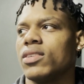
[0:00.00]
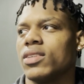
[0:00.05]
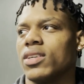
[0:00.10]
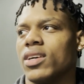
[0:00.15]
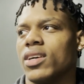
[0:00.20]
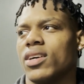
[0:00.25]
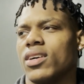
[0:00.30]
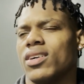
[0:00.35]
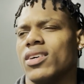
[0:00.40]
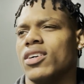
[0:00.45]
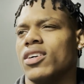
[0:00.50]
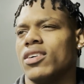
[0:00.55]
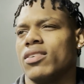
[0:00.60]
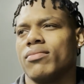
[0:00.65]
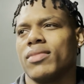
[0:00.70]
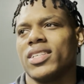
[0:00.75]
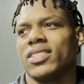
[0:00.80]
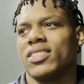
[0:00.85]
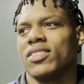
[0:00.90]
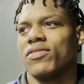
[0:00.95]

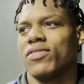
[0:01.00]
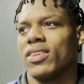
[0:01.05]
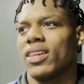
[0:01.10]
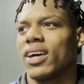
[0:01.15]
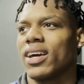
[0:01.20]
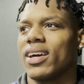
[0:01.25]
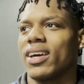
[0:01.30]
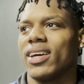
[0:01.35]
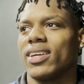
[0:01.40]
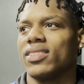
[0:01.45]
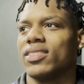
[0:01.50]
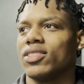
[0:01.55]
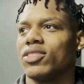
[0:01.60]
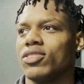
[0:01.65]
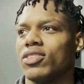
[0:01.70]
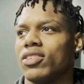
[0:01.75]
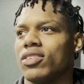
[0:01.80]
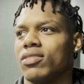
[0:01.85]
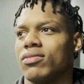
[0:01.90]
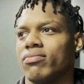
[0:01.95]
Yeah, I just feel like I had to,
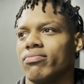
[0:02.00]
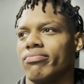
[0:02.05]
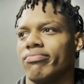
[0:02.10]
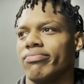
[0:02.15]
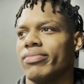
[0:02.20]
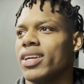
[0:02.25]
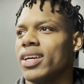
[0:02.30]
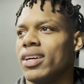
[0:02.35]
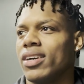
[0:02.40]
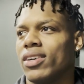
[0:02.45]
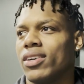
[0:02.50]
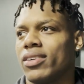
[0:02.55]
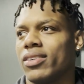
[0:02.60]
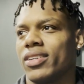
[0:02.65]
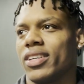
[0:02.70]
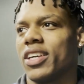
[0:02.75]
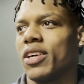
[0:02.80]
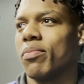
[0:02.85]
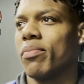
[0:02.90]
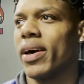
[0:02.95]
you know,
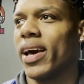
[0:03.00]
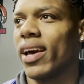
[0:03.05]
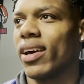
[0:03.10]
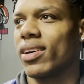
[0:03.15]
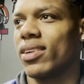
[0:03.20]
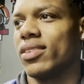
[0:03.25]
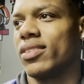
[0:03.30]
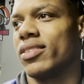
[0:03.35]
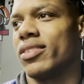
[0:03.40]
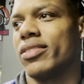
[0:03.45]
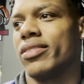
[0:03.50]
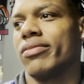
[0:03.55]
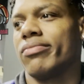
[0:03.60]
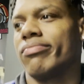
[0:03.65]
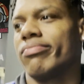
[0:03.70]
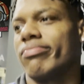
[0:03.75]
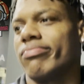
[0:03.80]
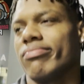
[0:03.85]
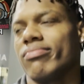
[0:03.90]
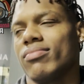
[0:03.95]
get back
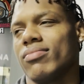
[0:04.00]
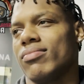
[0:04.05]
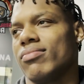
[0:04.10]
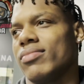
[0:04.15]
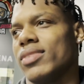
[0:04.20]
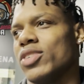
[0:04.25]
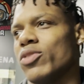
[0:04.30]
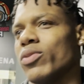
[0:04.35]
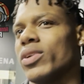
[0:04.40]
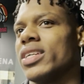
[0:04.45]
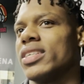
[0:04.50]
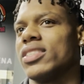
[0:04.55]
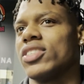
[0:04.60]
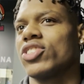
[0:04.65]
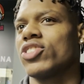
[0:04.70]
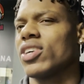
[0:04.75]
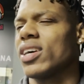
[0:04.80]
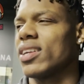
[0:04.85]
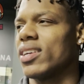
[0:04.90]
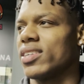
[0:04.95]
and really
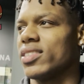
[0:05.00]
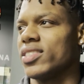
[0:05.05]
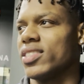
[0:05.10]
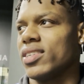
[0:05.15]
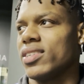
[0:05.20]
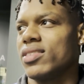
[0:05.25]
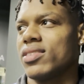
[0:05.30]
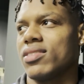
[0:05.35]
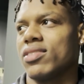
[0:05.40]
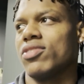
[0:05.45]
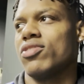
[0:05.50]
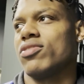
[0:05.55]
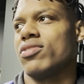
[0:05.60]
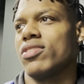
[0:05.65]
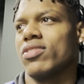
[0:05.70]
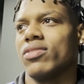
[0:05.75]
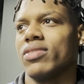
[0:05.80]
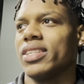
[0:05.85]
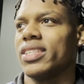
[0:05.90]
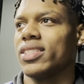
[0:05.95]
just try to adjust. You
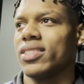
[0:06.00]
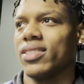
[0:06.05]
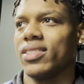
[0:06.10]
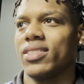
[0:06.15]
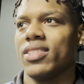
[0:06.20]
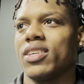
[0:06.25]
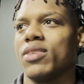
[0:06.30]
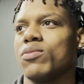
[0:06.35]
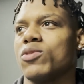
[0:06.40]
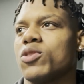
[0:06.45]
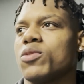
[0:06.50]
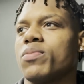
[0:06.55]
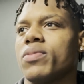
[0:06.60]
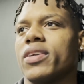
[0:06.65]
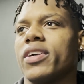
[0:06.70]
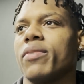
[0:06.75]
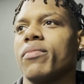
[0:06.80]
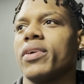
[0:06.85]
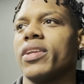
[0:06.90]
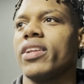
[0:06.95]
know, this year teams is
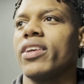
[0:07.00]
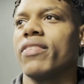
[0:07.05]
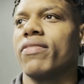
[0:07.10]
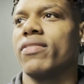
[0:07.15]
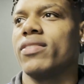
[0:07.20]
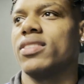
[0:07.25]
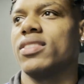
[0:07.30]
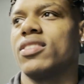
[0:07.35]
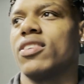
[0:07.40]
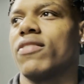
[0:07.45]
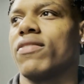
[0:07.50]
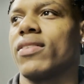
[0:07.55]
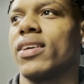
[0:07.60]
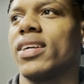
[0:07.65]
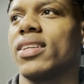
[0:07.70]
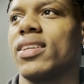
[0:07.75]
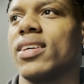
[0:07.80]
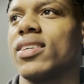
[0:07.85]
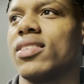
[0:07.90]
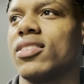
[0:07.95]
playing me different and stuff
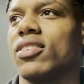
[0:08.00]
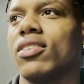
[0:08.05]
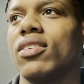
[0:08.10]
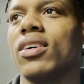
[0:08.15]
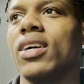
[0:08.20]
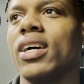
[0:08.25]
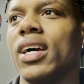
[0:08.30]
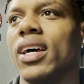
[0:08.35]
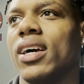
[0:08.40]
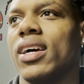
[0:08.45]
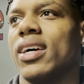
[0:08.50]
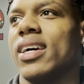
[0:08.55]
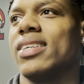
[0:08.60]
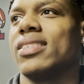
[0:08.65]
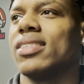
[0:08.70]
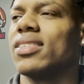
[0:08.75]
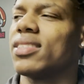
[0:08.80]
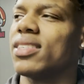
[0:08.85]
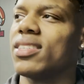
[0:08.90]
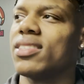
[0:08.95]
like that. So
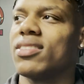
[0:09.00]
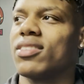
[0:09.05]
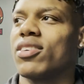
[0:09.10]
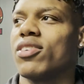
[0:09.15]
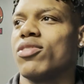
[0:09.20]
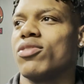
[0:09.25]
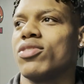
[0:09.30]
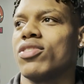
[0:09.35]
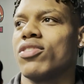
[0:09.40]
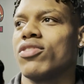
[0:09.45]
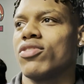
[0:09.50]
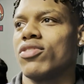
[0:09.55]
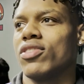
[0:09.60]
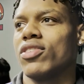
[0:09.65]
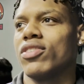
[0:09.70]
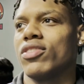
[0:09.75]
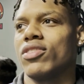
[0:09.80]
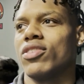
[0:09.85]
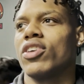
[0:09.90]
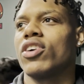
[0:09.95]
as the season goes on, you
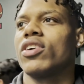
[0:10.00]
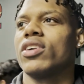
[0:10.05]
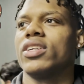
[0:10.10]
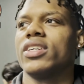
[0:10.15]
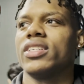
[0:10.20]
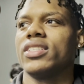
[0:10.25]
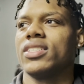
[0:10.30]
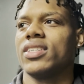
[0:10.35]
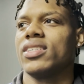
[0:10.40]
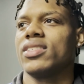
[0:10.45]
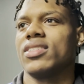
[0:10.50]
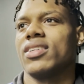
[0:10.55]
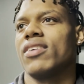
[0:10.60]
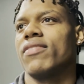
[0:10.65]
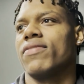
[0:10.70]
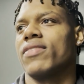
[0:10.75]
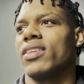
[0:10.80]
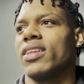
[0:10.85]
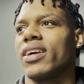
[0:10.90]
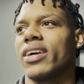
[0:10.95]
know, you learn to adjust. And I
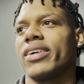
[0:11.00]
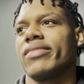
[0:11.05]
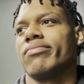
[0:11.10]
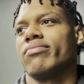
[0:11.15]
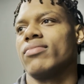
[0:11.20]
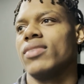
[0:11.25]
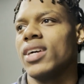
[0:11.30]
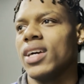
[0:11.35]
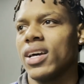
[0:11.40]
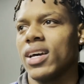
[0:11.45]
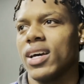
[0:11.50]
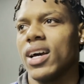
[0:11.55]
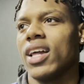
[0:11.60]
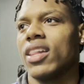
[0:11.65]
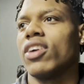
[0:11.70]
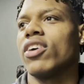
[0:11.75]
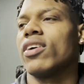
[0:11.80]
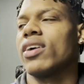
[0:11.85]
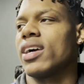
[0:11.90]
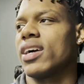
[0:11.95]
feel like I
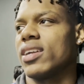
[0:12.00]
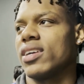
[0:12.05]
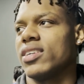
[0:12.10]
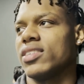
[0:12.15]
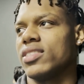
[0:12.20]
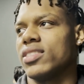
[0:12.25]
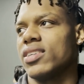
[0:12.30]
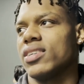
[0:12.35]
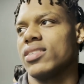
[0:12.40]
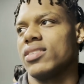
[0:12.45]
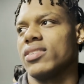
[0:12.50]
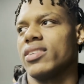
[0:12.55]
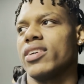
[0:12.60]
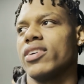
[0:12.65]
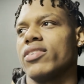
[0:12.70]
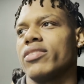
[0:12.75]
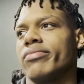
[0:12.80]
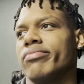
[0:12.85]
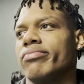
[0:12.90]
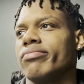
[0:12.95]
learned how to adjust
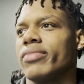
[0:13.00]
now.